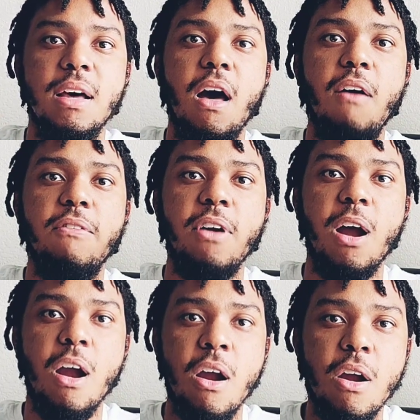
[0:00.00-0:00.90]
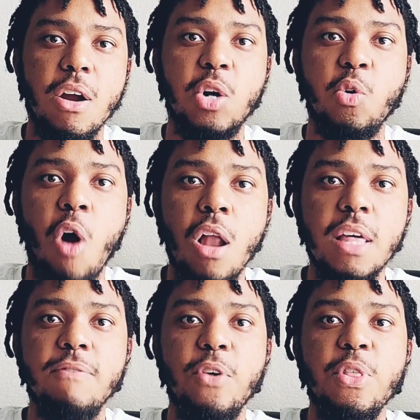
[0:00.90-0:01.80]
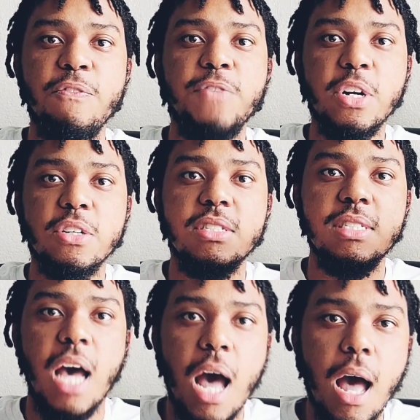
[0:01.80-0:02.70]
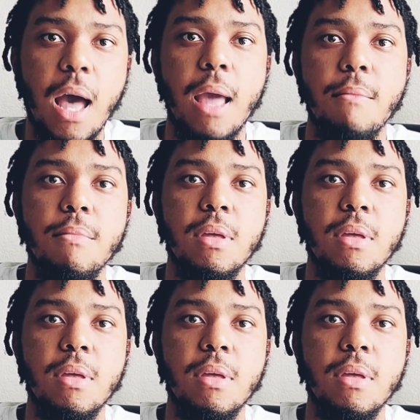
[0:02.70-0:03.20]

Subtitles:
of her crawling for the first time,